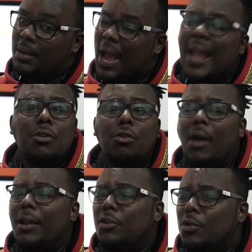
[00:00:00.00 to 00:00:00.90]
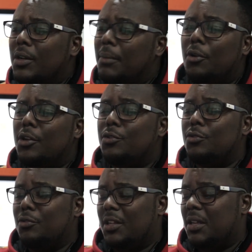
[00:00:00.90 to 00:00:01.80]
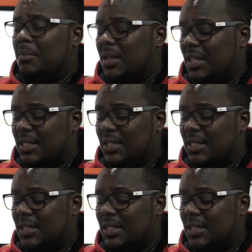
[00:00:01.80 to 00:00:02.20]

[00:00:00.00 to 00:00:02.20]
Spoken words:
I don't know what I'm going to do to him.